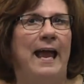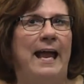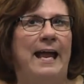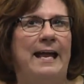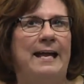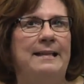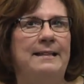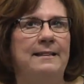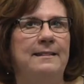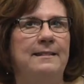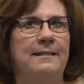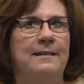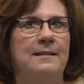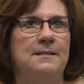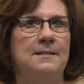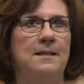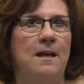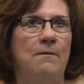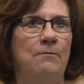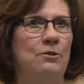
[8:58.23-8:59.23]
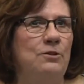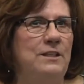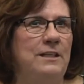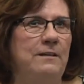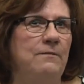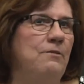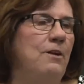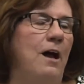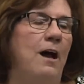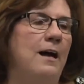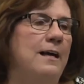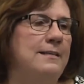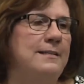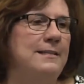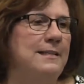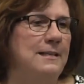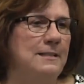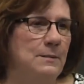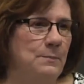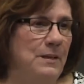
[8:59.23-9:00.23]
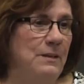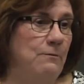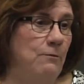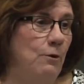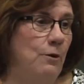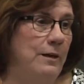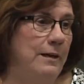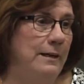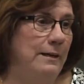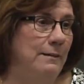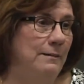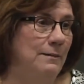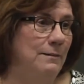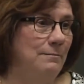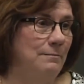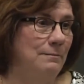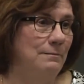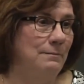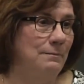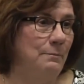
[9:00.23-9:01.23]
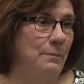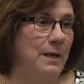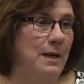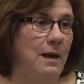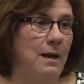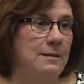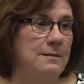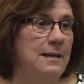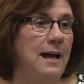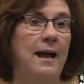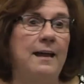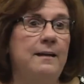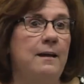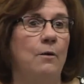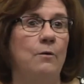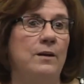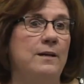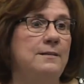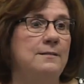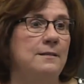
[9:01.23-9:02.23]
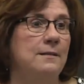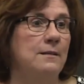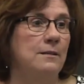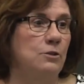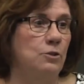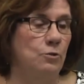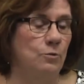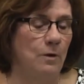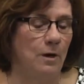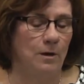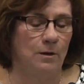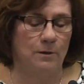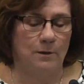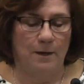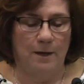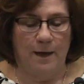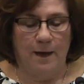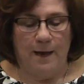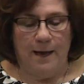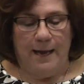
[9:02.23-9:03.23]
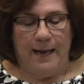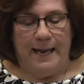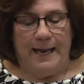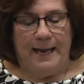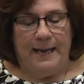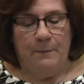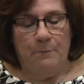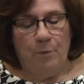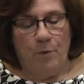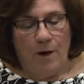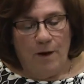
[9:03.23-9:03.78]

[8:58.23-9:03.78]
And the sovereignty of God sets me free because I know He's in control. In